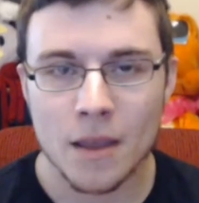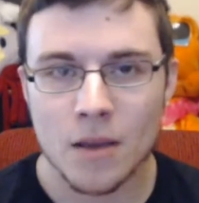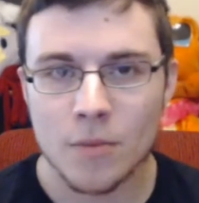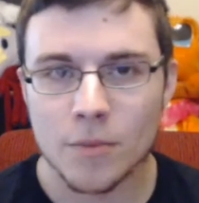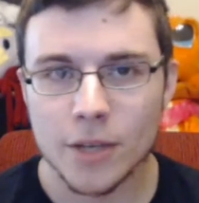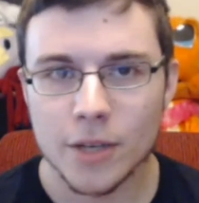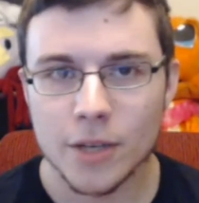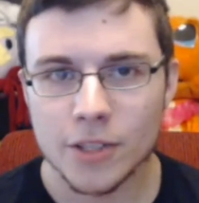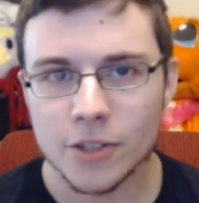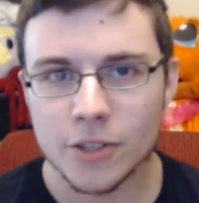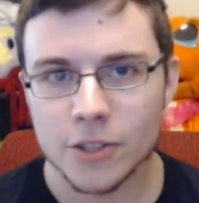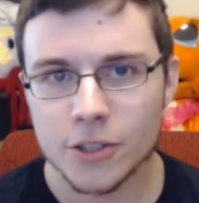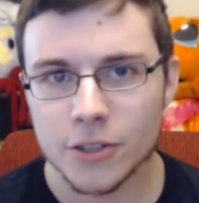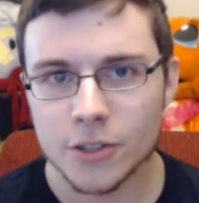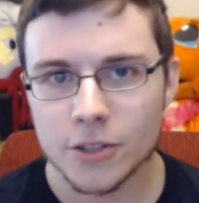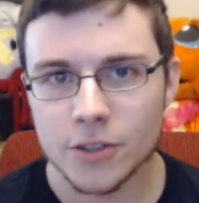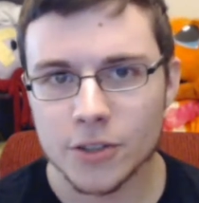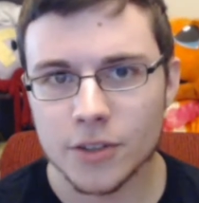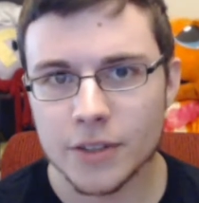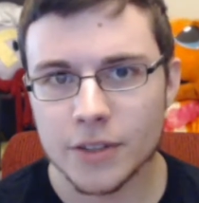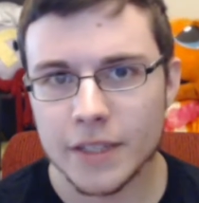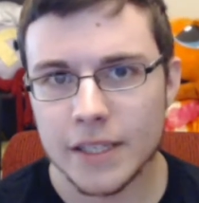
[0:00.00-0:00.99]
Make
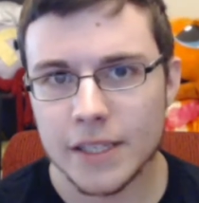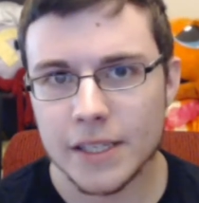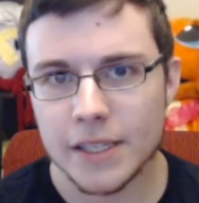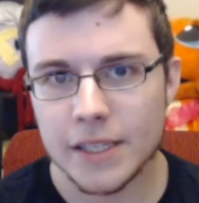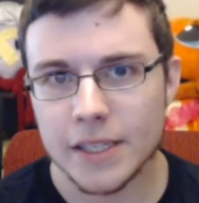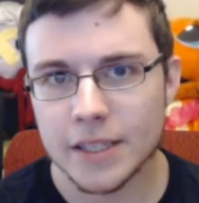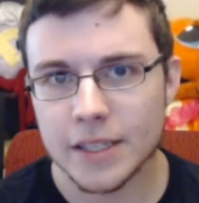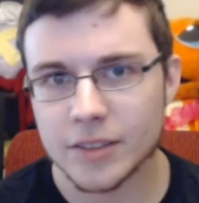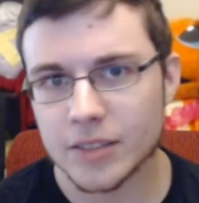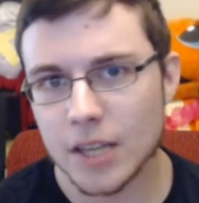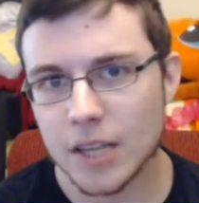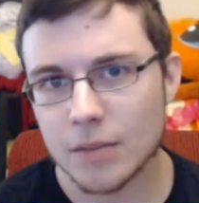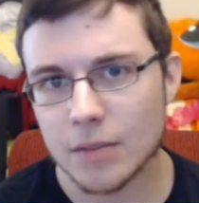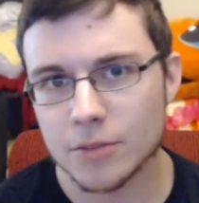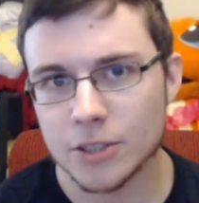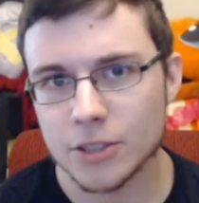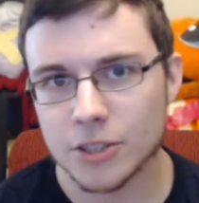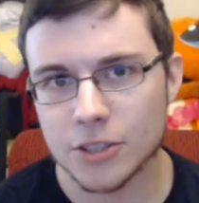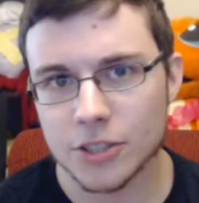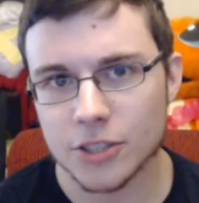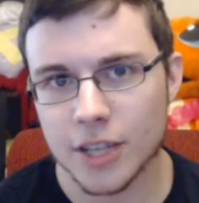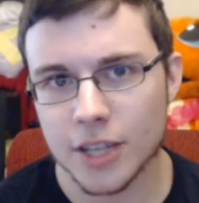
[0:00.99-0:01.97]
sure the
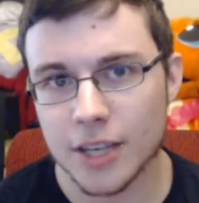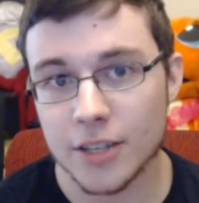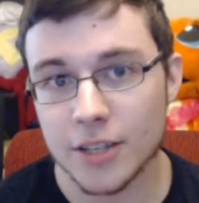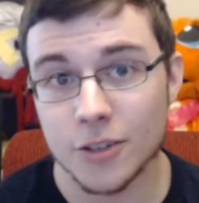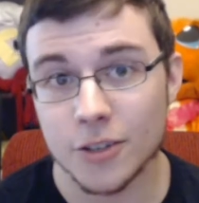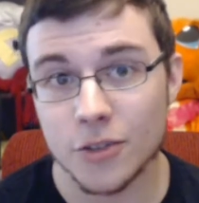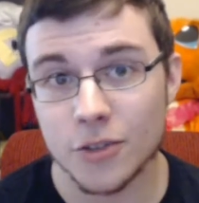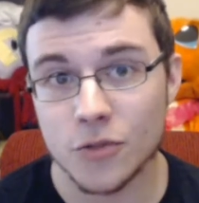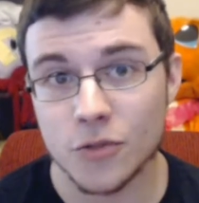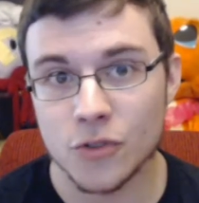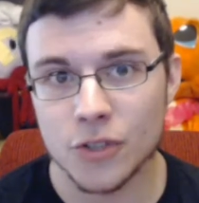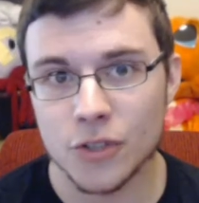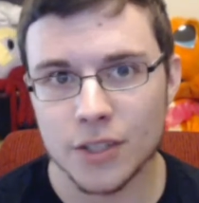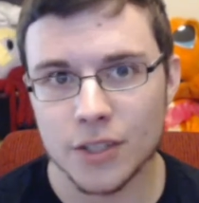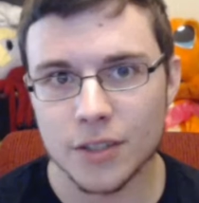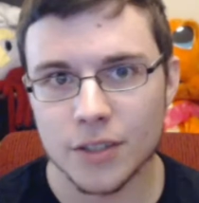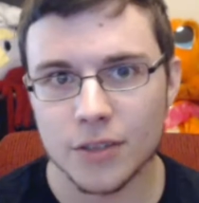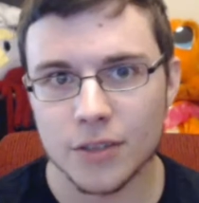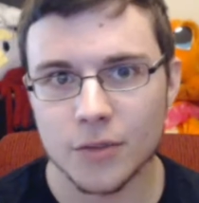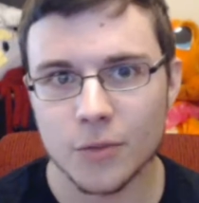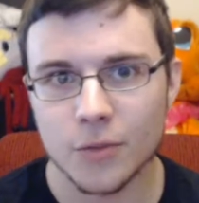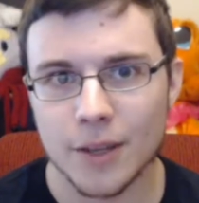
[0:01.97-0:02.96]
established site you're
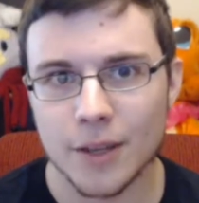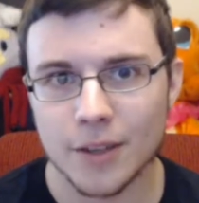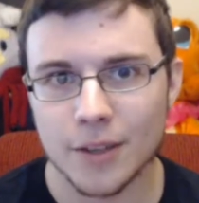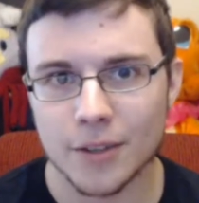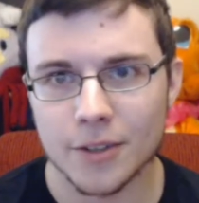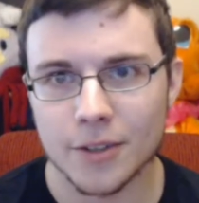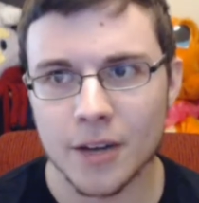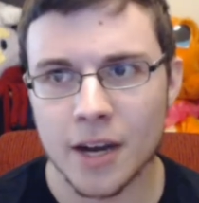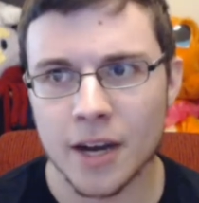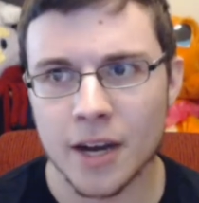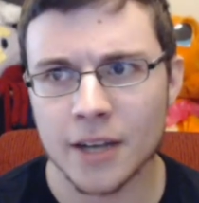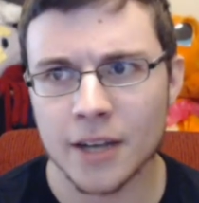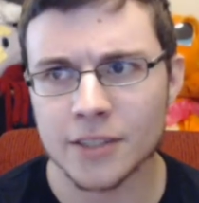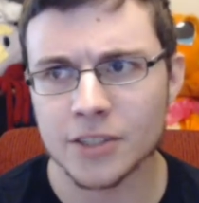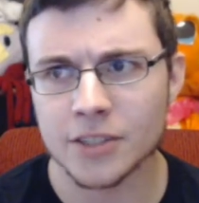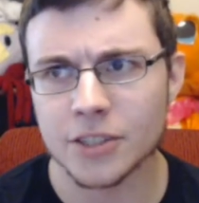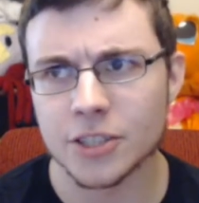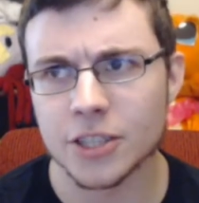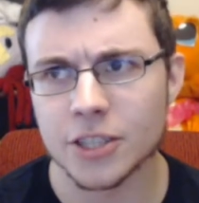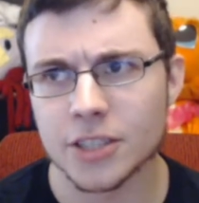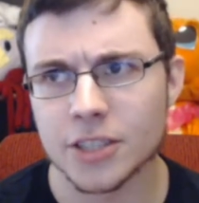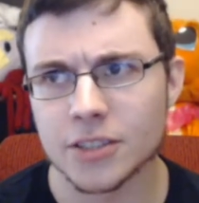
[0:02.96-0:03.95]
using, whether I
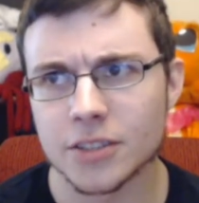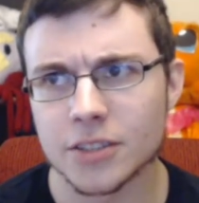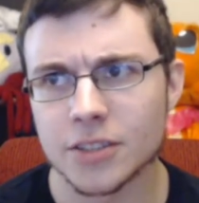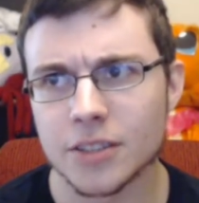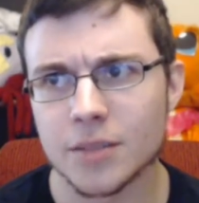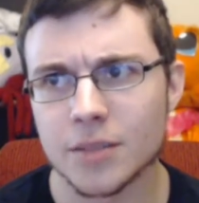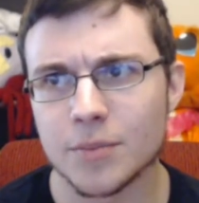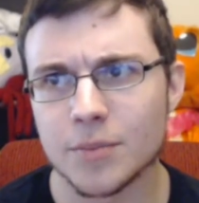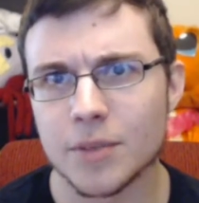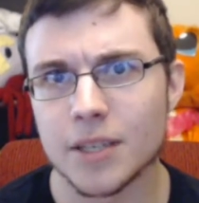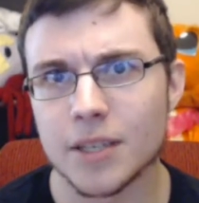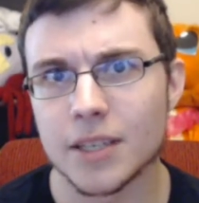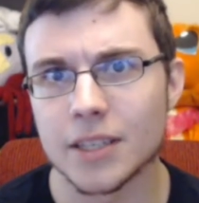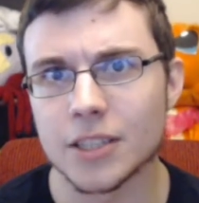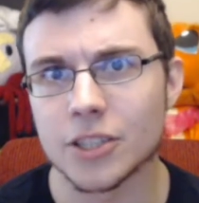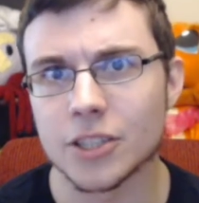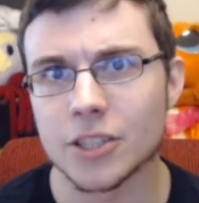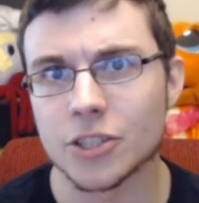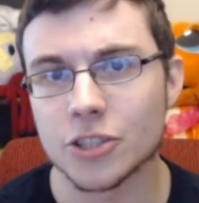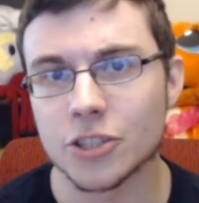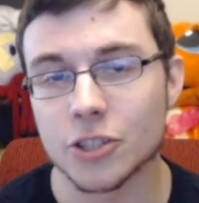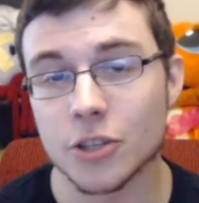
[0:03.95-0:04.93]
suggest it
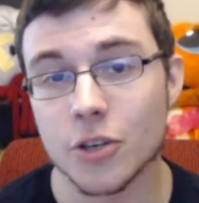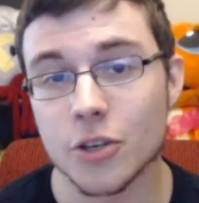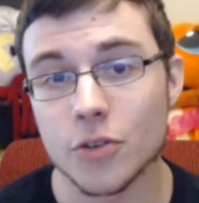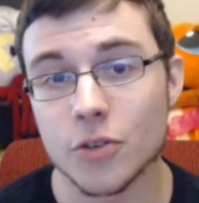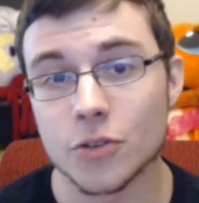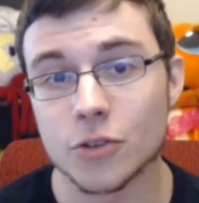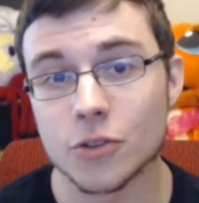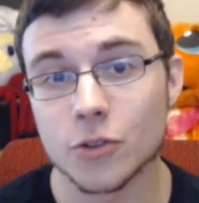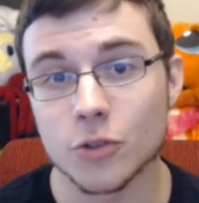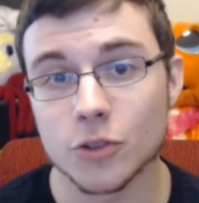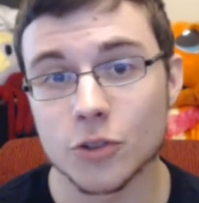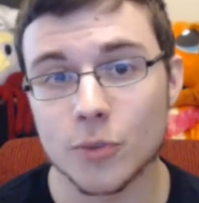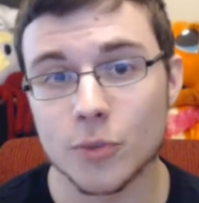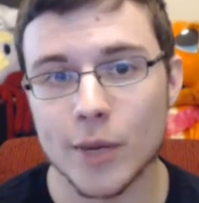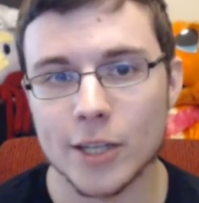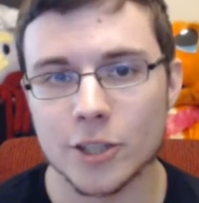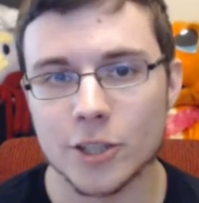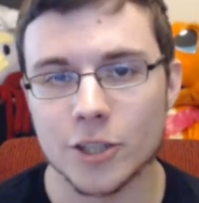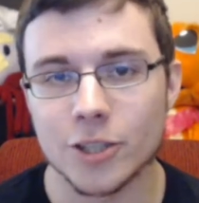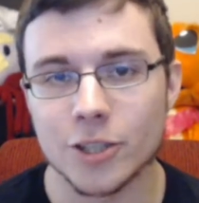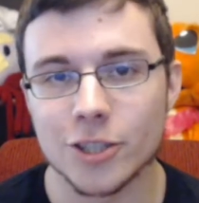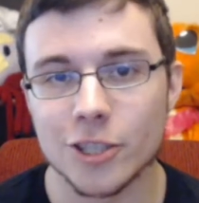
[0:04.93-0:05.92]
being Challenge or
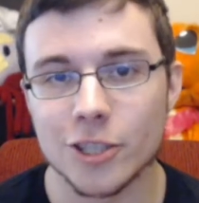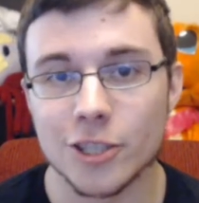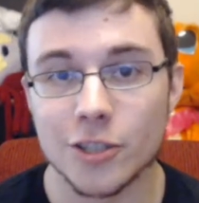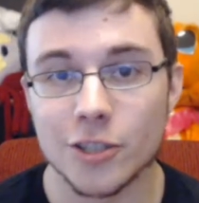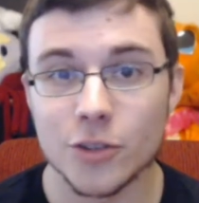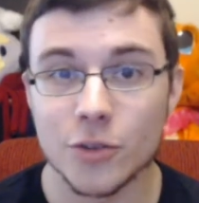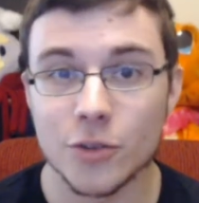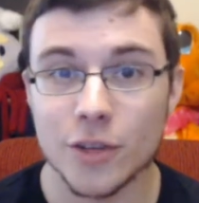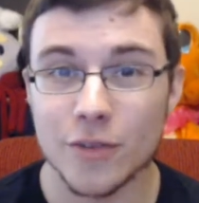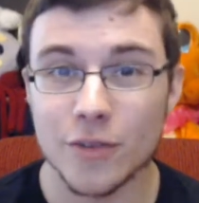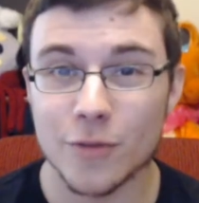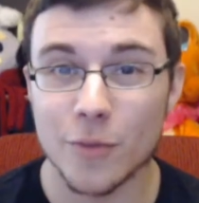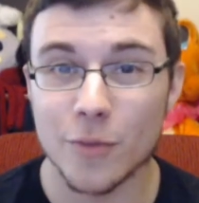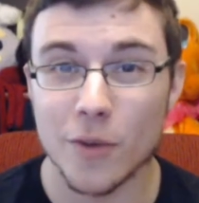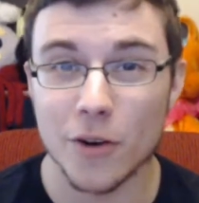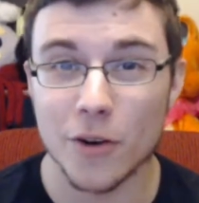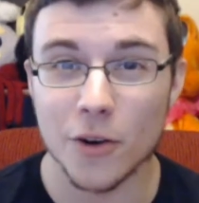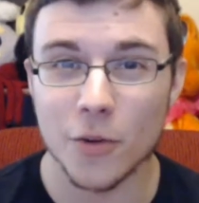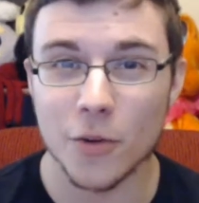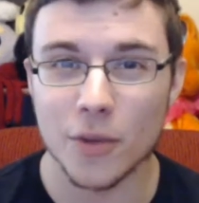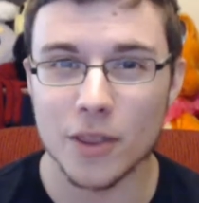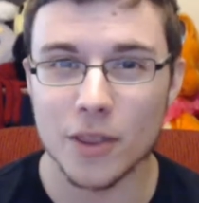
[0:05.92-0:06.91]
Smash GG, you get
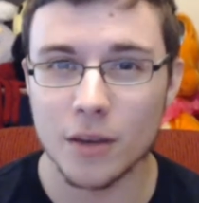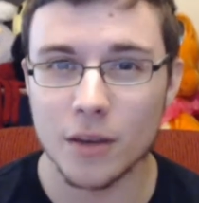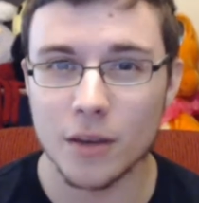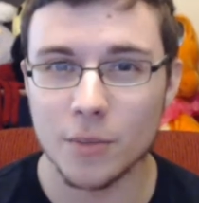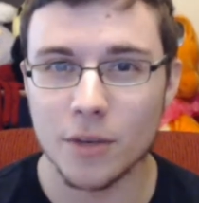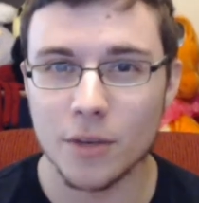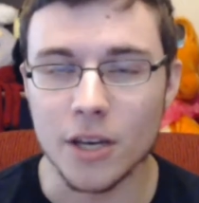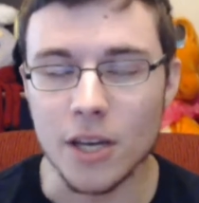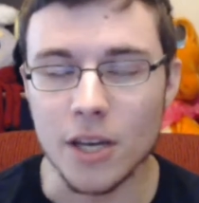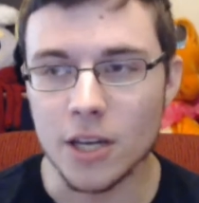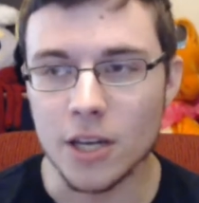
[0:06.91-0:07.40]
familiar with them.